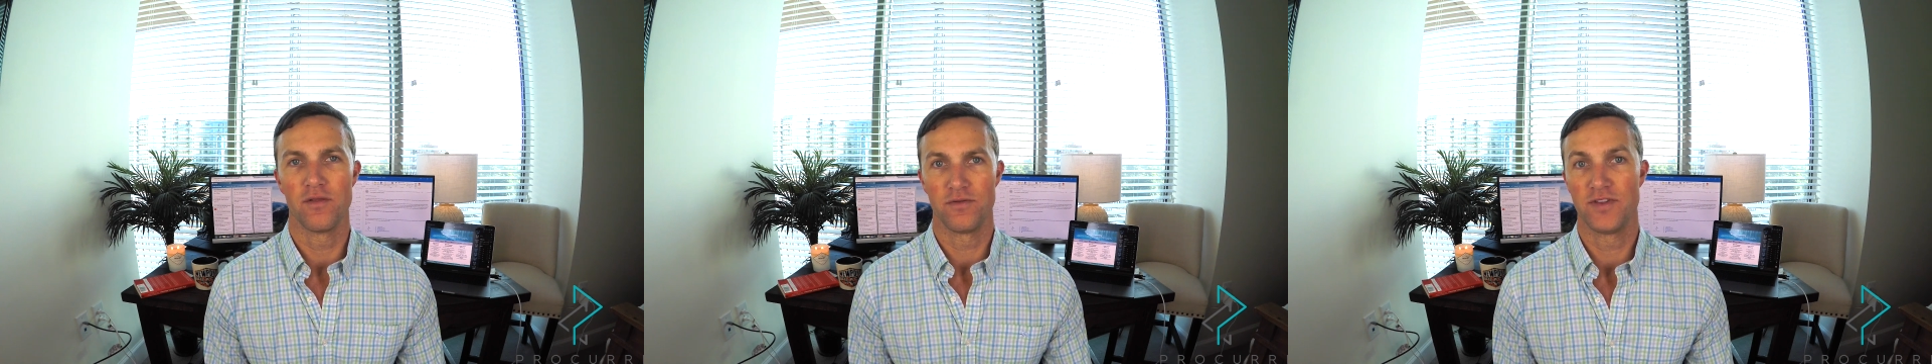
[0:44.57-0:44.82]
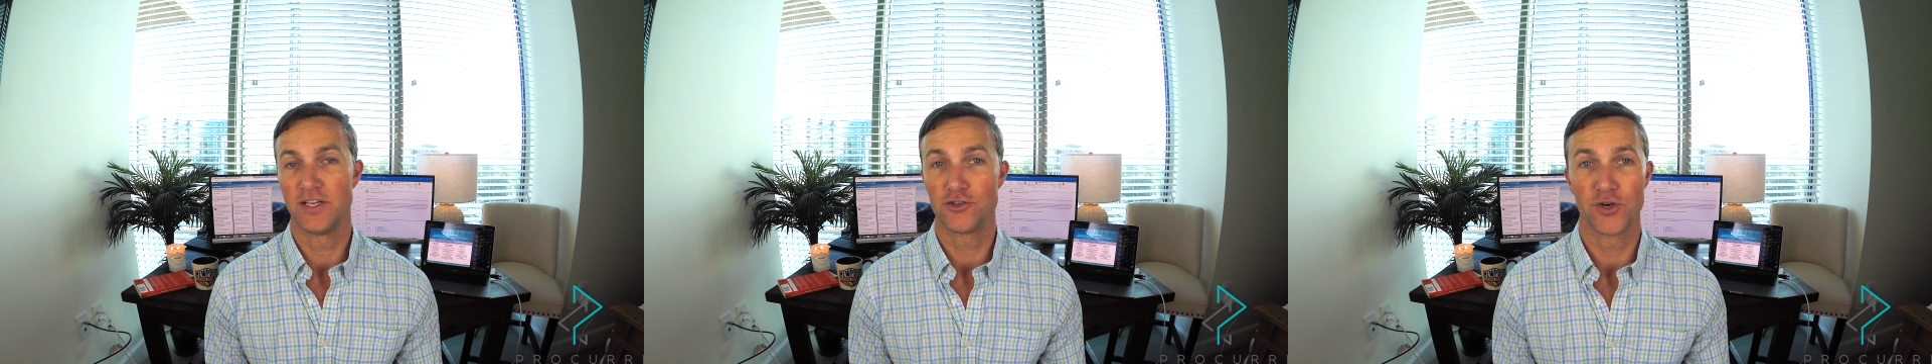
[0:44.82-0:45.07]

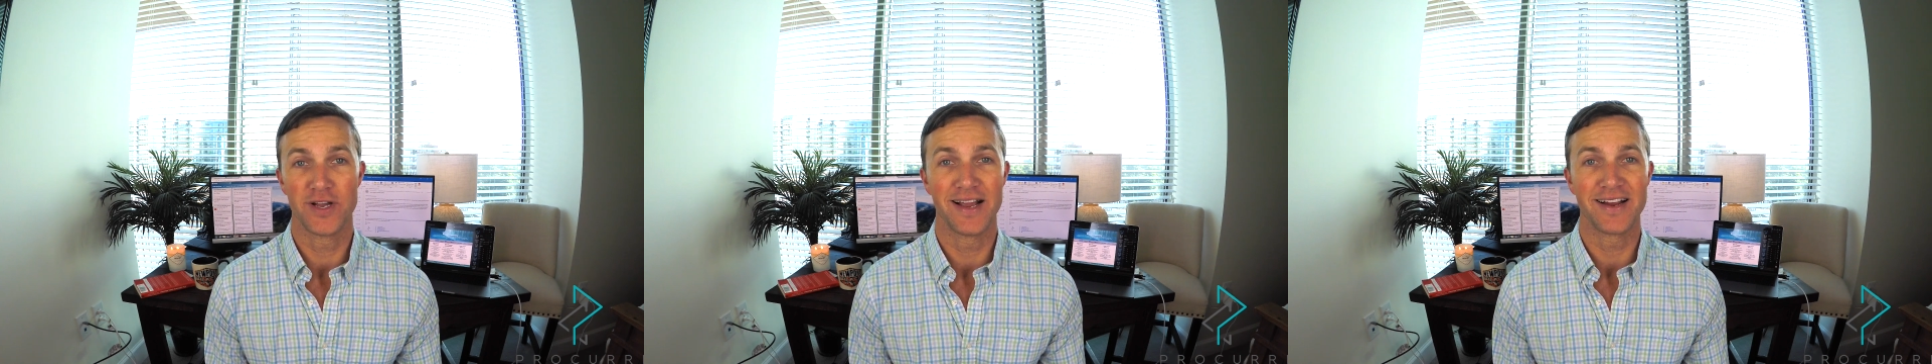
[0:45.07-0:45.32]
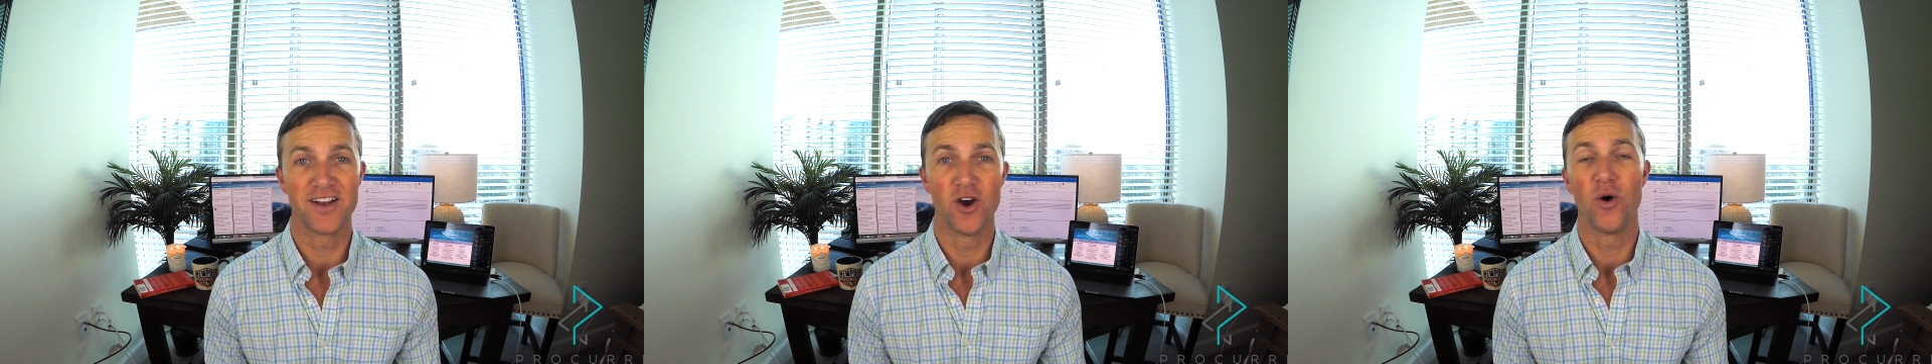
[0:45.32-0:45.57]

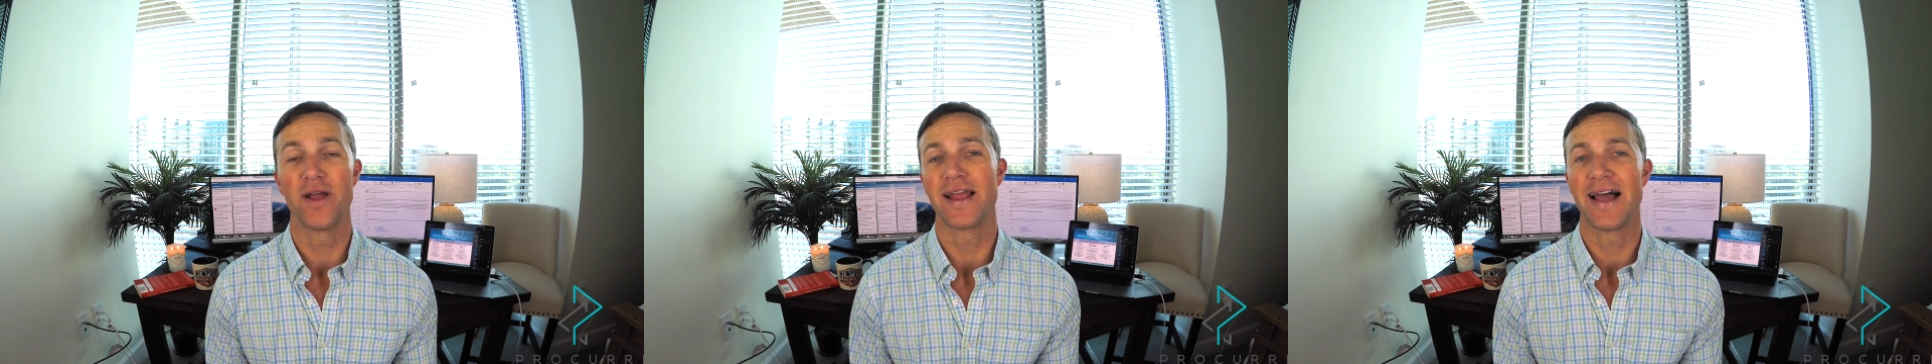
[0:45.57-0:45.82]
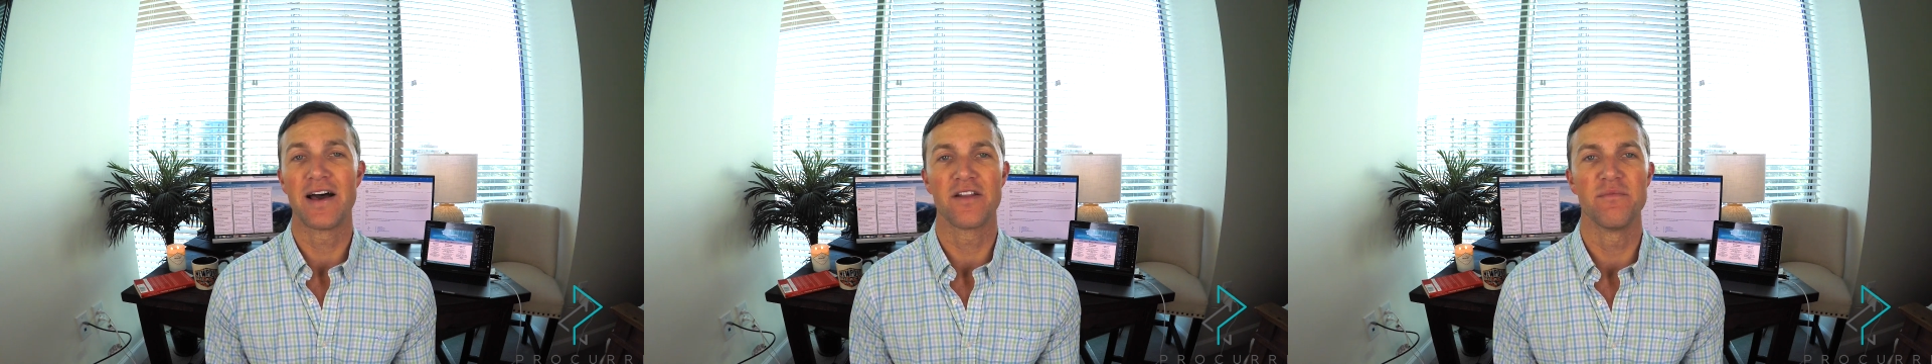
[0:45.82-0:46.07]
Tintri going
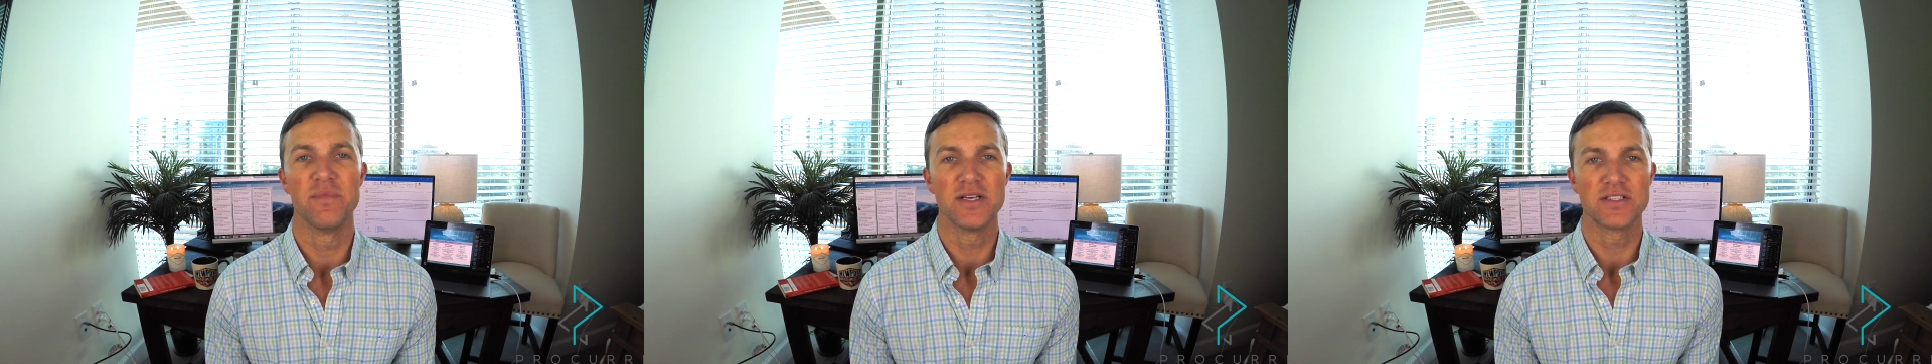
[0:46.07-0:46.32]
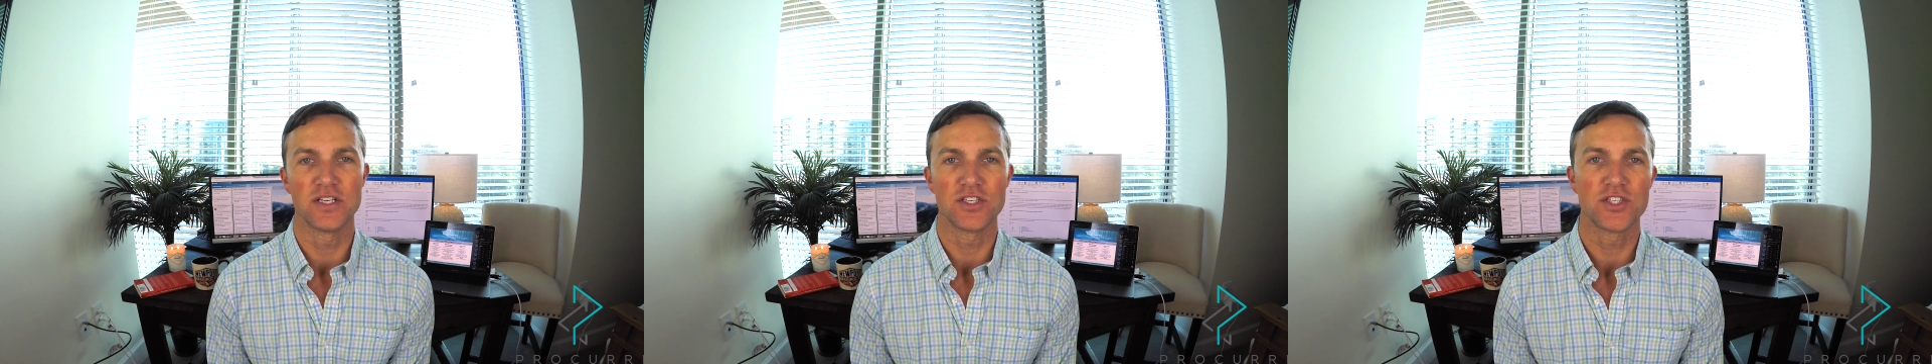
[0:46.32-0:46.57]
out of
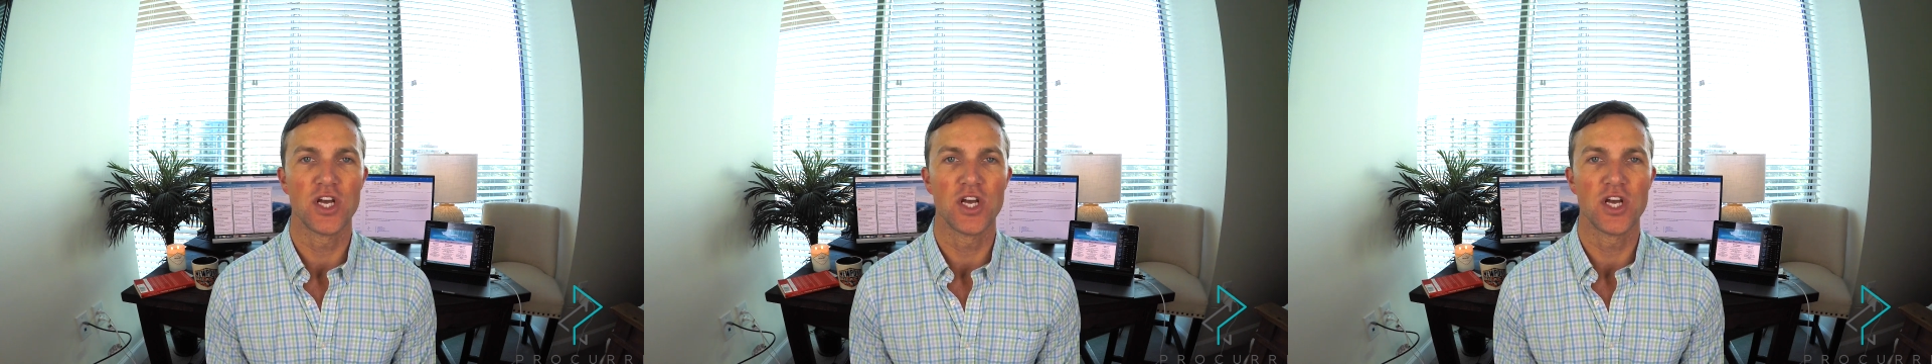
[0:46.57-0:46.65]
business.